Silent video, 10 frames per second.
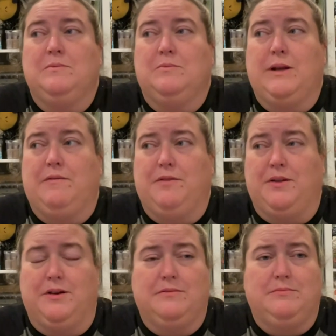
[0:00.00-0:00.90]
whatever
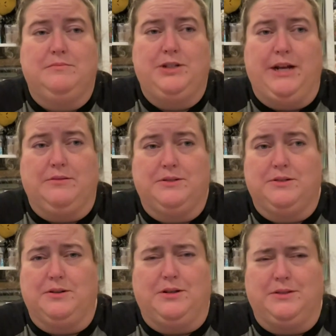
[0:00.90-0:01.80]
their channels are
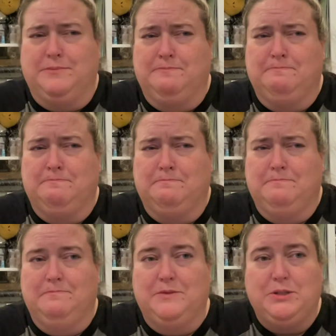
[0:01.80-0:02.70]
called,
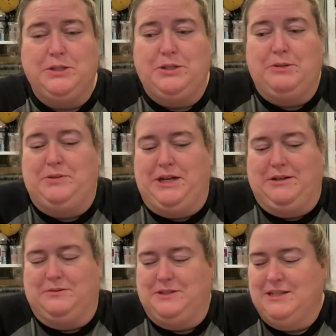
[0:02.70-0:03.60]
their YouTube
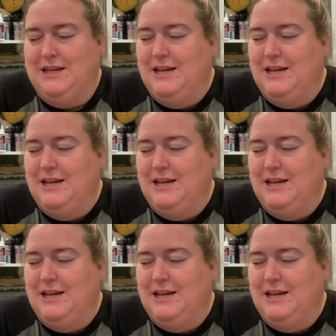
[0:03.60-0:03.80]
channels.